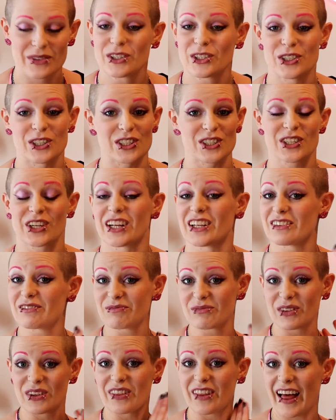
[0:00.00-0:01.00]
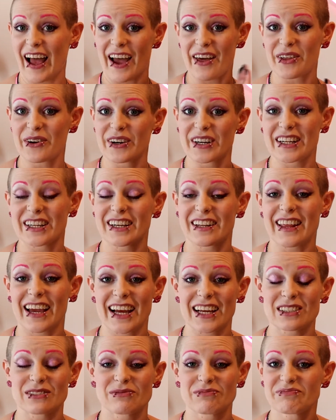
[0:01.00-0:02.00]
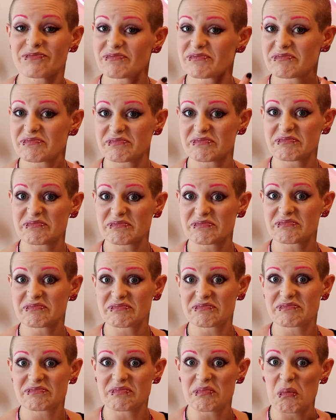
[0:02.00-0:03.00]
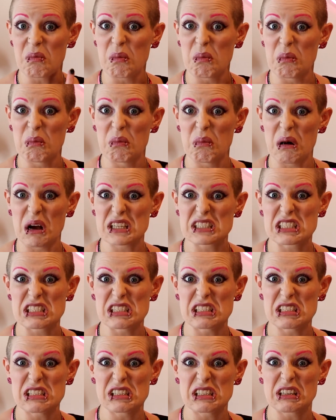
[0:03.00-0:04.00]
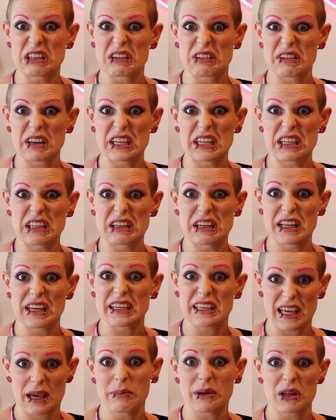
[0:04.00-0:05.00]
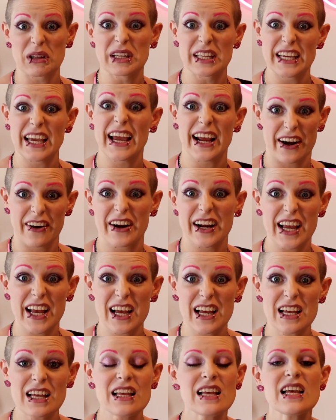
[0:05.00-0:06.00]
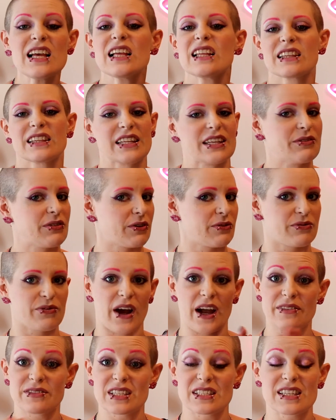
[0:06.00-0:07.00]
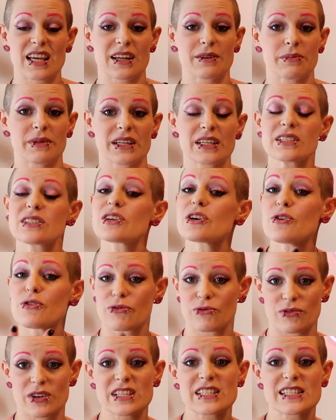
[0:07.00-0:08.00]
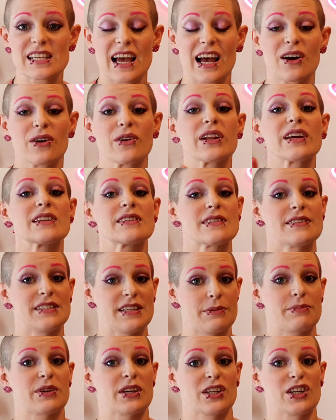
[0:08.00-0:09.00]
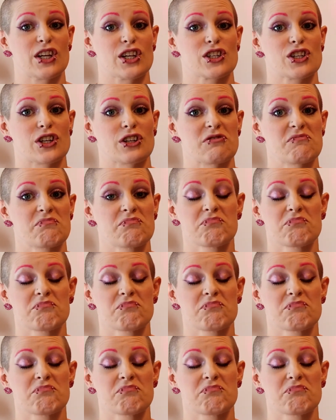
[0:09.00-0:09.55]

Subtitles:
You're just gonna lather it into that mossy, green, chemically area, leave it 5 to 10 minutes, rinse out, deep condition.